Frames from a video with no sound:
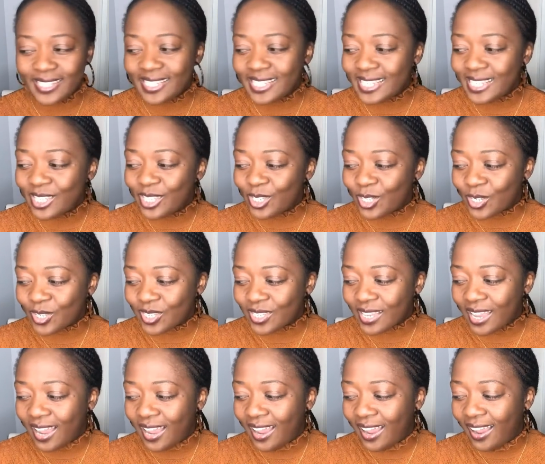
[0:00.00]
This is just
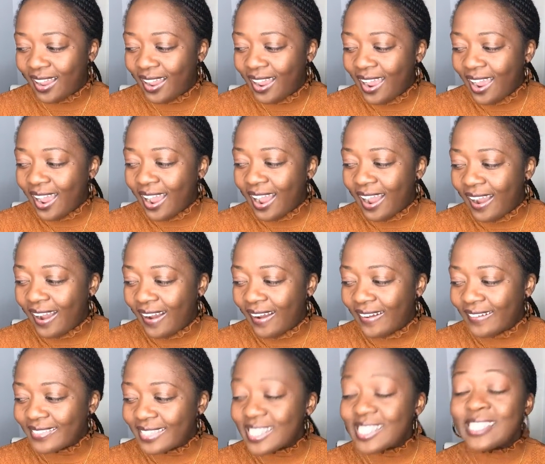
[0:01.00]

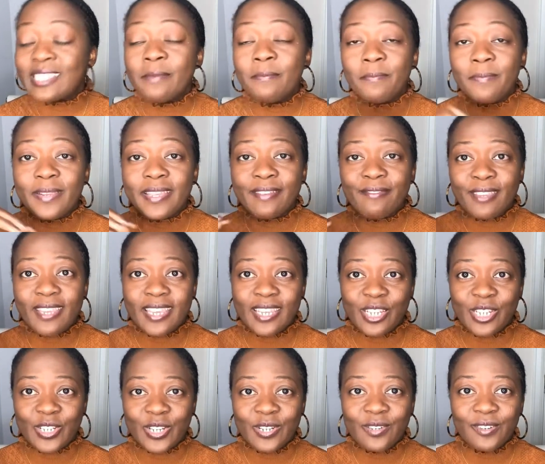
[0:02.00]
the
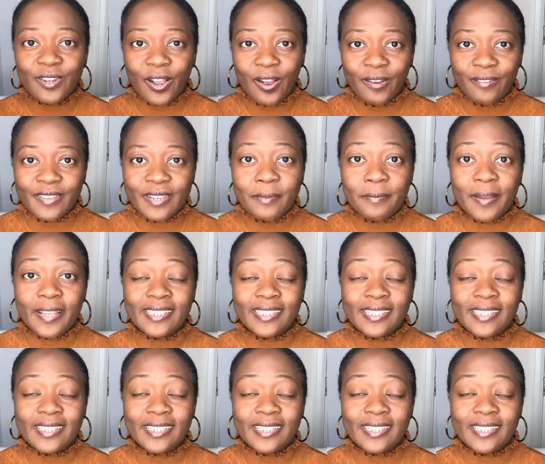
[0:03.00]
simplification of it,